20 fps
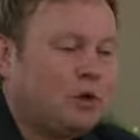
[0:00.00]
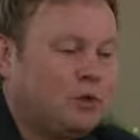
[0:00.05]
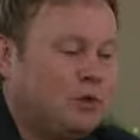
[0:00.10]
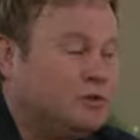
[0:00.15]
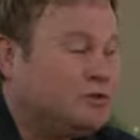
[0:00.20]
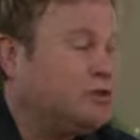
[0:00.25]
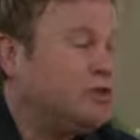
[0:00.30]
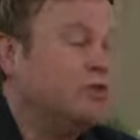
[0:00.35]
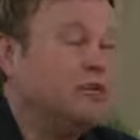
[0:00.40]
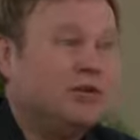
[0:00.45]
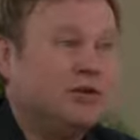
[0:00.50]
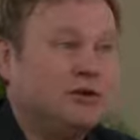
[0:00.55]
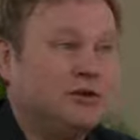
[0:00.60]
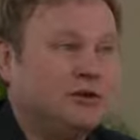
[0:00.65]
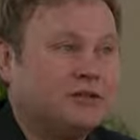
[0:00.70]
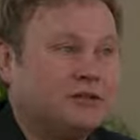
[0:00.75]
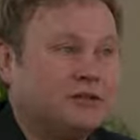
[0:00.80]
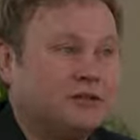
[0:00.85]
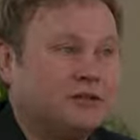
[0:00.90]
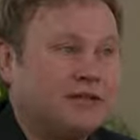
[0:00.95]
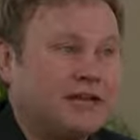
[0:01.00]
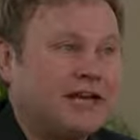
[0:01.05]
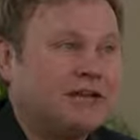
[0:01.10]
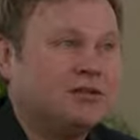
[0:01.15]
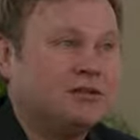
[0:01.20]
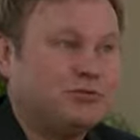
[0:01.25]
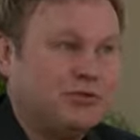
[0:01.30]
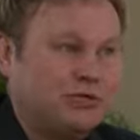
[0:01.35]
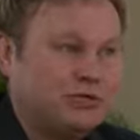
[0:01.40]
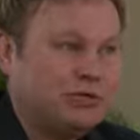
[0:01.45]
We're sitting here at
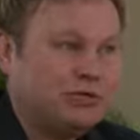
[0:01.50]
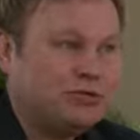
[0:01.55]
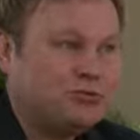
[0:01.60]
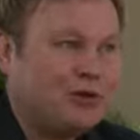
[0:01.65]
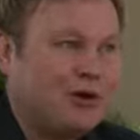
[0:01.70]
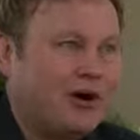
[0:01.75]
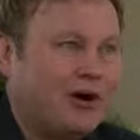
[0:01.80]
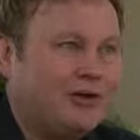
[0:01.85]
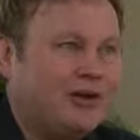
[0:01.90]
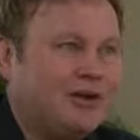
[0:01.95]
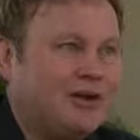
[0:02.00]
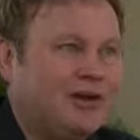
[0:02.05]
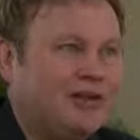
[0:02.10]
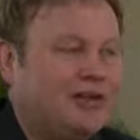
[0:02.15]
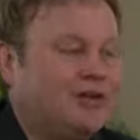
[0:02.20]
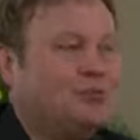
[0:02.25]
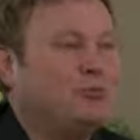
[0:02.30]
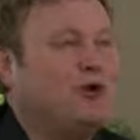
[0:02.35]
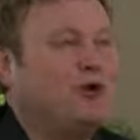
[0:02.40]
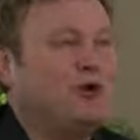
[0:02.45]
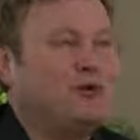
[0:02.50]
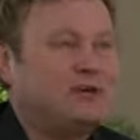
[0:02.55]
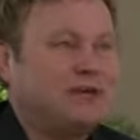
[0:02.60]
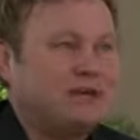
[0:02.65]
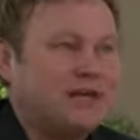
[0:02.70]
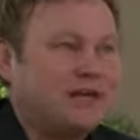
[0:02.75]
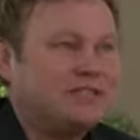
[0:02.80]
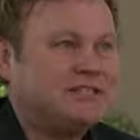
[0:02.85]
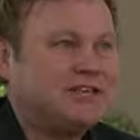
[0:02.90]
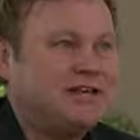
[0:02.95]
NASA Research Park, you know, part of the
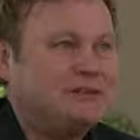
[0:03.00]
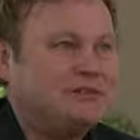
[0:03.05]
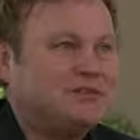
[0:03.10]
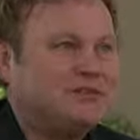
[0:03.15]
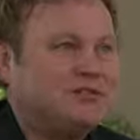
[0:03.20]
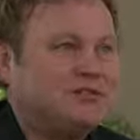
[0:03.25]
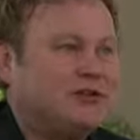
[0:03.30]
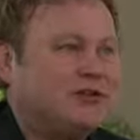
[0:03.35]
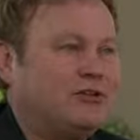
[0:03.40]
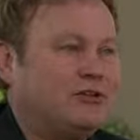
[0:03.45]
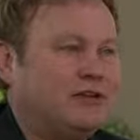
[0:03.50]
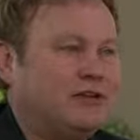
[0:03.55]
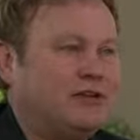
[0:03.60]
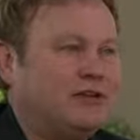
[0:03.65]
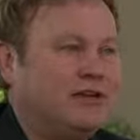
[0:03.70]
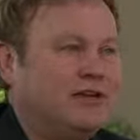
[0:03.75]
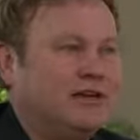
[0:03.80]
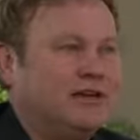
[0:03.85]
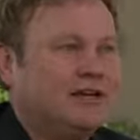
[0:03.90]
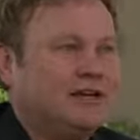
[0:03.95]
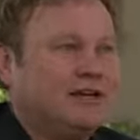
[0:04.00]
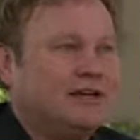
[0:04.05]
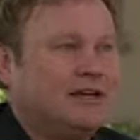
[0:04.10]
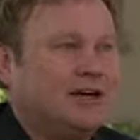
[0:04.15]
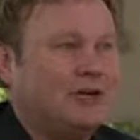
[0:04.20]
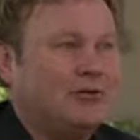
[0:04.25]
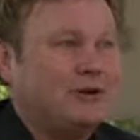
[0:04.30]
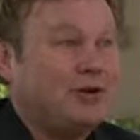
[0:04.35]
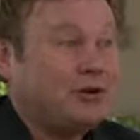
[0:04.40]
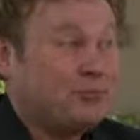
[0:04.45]
NASA Ames facility.
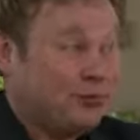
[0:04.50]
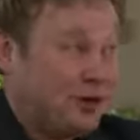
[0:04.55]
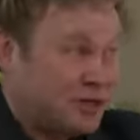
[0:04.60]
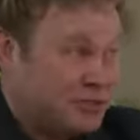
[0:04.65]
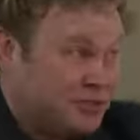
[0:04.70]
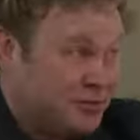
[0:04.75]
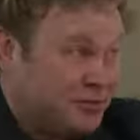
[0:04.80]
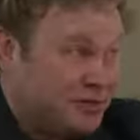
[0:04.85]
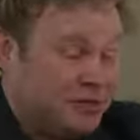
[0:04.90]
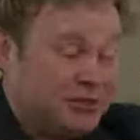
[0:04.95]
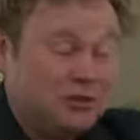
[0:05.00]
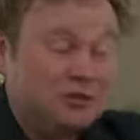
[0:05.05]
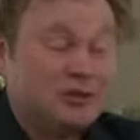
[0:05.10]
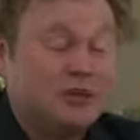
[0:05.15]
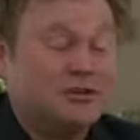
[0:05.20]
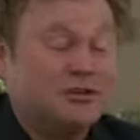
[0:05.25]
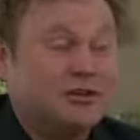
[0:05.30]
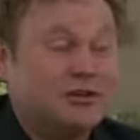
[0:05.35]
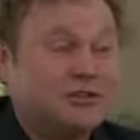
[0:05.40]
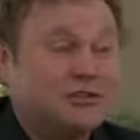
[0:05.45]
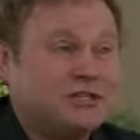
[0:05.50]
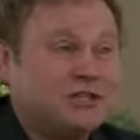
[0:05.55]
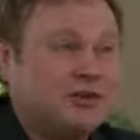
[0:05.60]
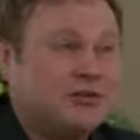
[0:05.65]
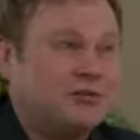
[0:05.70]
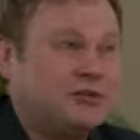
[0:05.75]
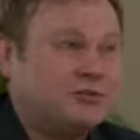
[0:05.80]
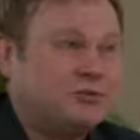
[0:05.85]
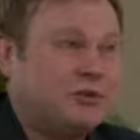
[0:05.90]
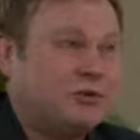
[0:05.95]
Right in proximity to us
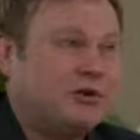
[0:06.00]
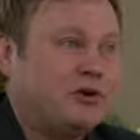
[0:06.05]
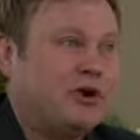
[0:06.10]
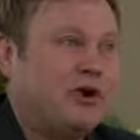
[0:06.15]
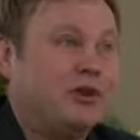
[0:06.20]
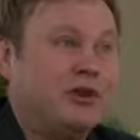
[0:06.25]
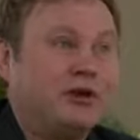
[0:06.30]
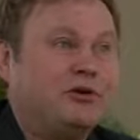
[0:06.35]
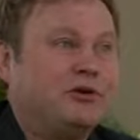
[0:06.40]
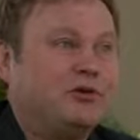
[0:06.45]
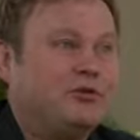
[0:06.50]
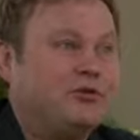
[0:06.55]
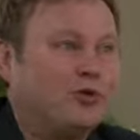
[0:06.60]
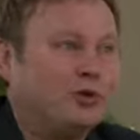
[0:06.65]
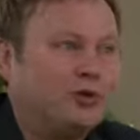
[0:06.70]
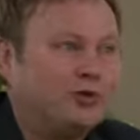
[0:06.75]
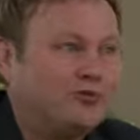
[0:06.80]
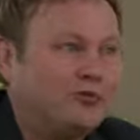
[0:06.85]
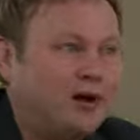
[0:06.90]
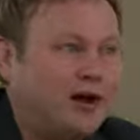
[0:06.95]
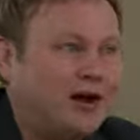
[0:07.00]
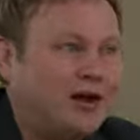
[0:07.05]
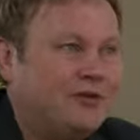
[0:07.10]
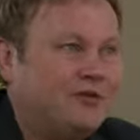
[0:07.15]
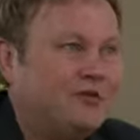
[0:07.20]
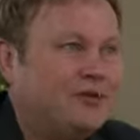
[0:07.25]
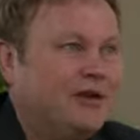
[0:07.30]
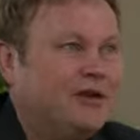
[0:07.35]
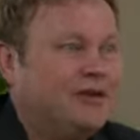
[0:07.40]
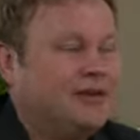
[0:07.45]
here is what we call Area
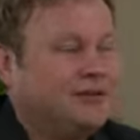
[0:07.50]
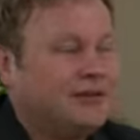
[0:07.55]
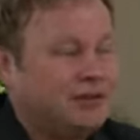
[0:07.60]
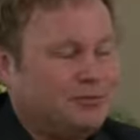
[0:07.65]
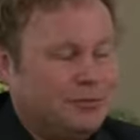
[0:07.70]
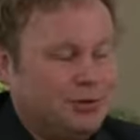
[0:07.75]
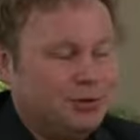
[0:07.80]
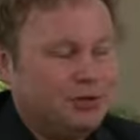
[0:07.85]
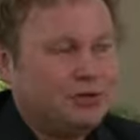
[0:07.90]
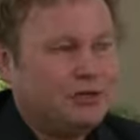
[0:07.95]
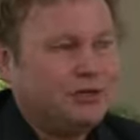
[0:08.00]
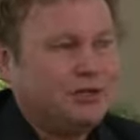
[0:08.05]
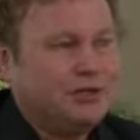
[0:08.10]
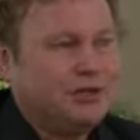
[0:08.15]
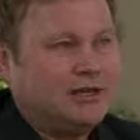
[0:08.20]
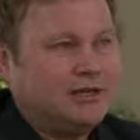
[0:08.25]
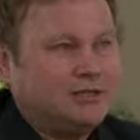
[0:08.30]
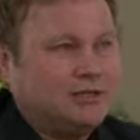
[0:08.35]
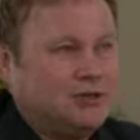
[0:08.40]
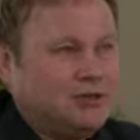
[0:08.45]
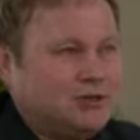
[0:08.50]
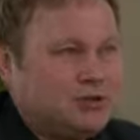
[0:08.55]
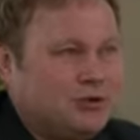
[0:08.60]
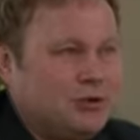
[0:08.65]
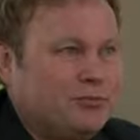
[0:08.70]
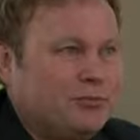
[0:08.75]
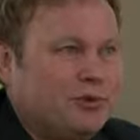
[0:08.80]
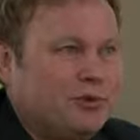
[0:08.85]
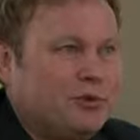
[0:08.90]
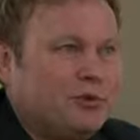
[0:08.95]
45, a building,
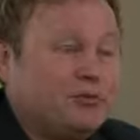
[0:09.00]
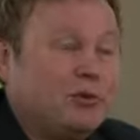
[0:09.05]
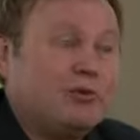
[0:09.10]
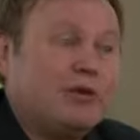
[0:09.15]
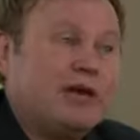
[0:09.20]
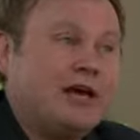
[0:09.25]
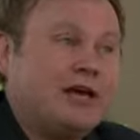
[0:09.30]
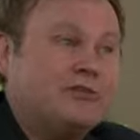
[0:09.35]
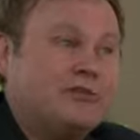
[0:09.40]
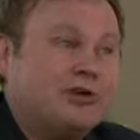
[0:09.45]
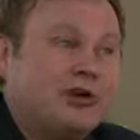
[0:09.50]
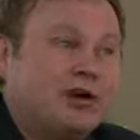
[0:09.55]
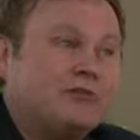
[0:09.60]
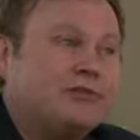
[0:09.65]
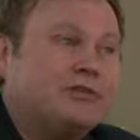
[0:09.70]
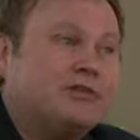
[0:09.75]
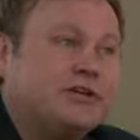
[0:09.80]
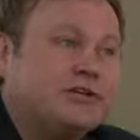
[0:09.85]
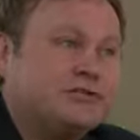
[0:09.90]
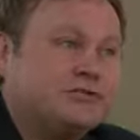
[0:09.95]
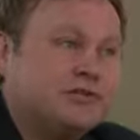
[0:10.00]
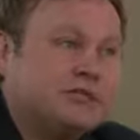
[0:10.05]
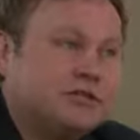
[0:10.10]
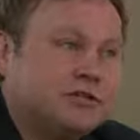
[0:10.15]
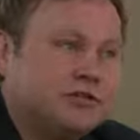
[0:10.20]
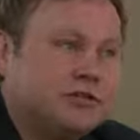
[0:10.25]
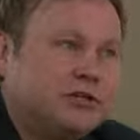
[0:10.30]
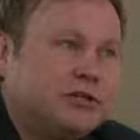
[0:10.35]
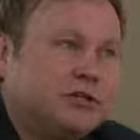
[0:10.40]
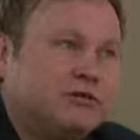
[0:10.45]
two-story building where we have our hover test
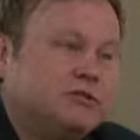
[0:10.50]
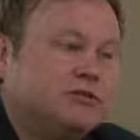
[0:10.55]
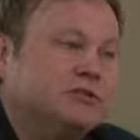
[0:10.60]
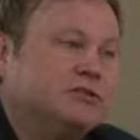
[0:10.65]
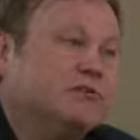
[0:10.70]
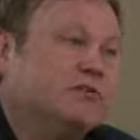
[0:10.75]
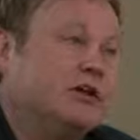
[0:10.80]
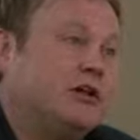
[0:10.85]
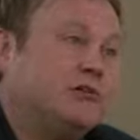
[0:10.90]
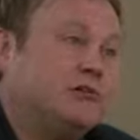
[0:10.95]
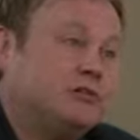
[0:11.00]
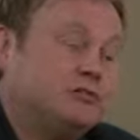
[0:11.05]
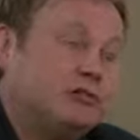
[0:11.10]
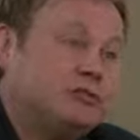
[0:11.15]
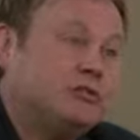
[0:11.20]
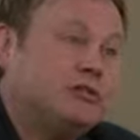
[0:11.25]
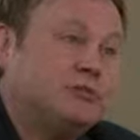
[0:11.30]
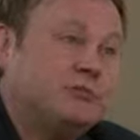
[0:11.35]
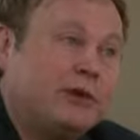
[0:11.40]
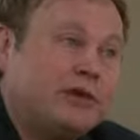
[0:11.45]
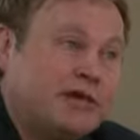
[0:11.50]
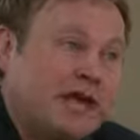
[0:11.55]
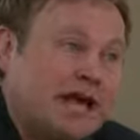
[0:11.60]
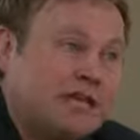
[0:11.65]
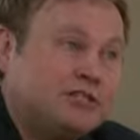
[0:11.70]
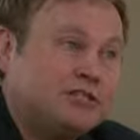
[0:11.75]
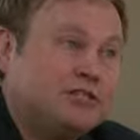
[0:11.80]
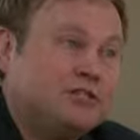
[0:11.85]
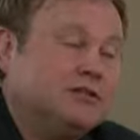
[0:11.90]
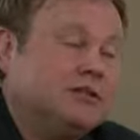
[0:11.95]
facility. It was developed originally by
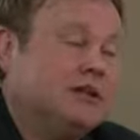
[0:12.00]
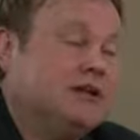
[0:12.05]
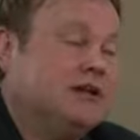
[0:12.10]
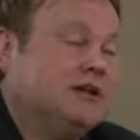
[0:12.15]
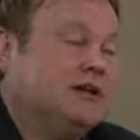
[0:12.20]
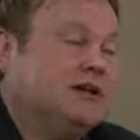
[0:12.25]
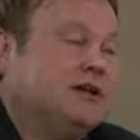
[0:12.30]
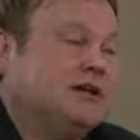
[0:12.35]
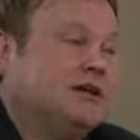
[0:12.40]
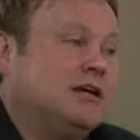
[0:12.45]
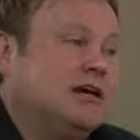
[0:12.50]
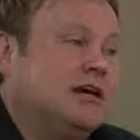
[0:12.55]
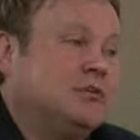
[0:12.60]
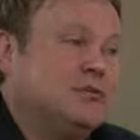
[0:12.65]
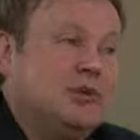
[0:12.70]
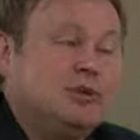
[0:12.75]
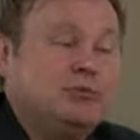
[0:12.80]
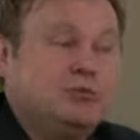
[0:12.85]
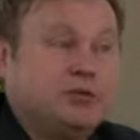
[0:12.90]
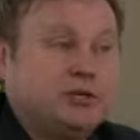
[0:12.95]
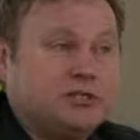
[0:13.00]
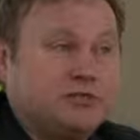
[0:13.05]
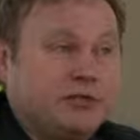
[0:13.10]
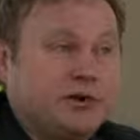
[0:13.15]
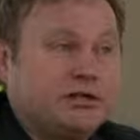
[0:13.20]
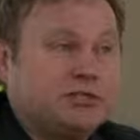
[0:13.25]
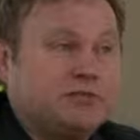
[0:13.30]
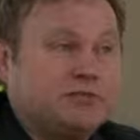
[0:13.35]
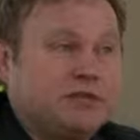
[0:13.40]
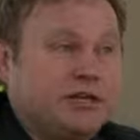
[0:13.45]
NASA, and we, Moon
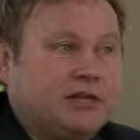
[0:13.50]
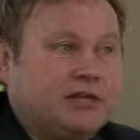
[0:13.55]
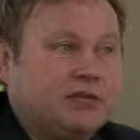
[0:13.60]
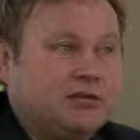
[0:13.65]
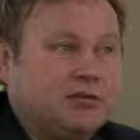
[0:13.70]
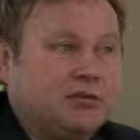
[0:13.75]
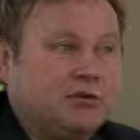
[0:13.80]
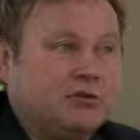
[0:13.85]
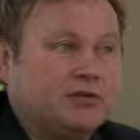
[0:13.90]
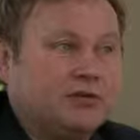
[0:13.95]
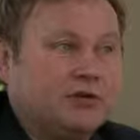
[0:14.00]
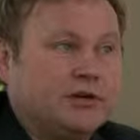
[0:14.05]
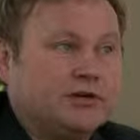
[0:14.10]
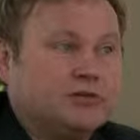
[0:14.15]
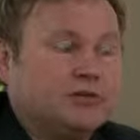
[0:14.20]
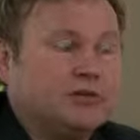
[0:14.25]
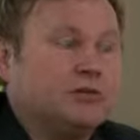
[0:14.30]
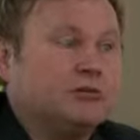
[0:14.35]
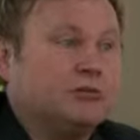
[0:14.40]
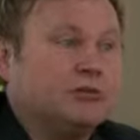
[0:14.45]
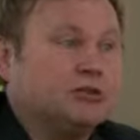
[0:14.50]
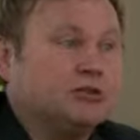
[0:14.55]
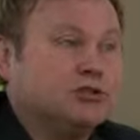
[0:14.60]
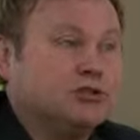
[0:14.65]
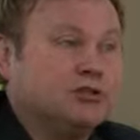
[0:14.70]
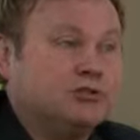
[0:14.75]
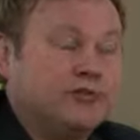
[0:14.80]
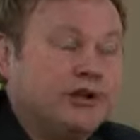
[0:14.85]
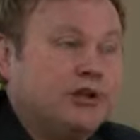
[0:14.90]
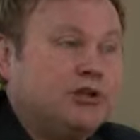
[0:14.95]
Express, have taken it over as a
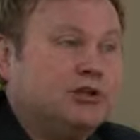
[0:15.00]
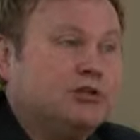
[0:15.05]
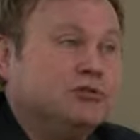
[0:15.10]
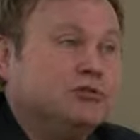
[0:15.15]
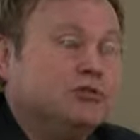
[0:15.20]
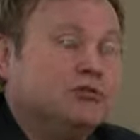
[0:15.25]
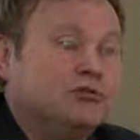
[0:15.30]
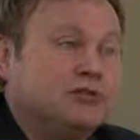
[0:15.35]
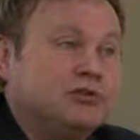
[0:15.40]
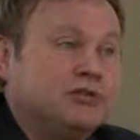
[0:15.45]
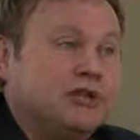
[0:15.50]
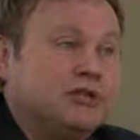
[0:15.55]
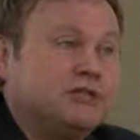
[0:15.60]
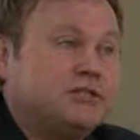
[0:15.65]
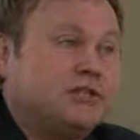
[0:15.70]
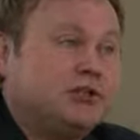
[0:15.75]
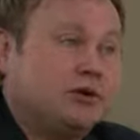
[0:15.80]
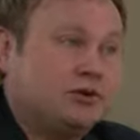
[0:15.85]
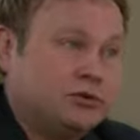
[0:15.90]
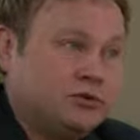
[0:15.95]
commercial venue for testing our